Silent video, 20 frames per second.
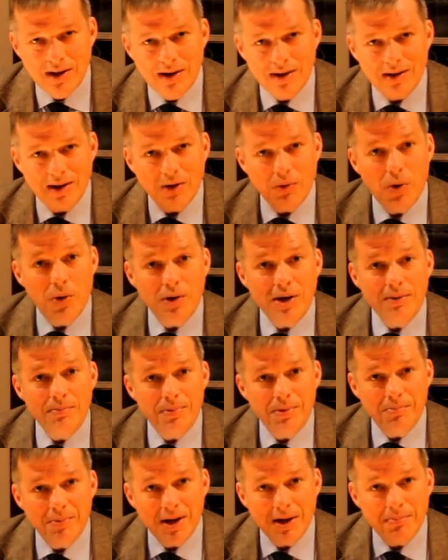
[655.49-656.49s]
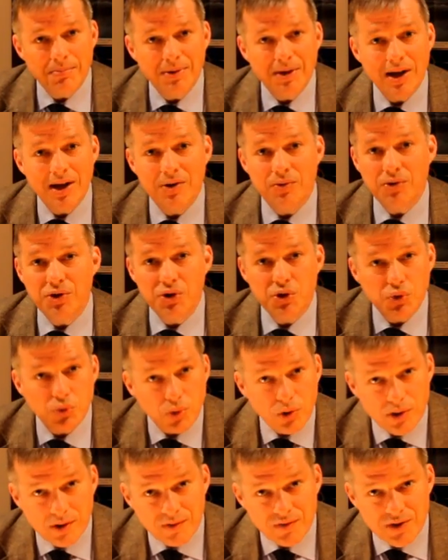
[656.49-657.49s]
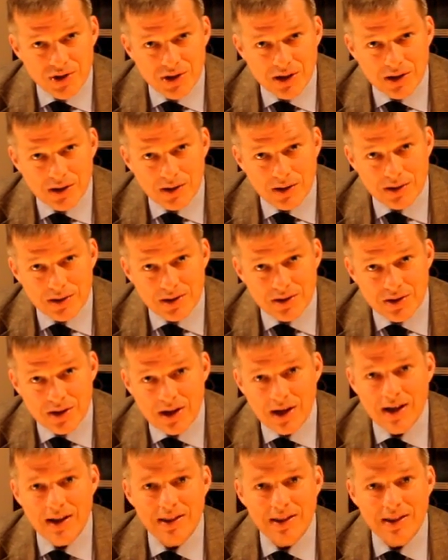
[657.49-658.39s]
They won't implement a plan to restore the fishing heritage.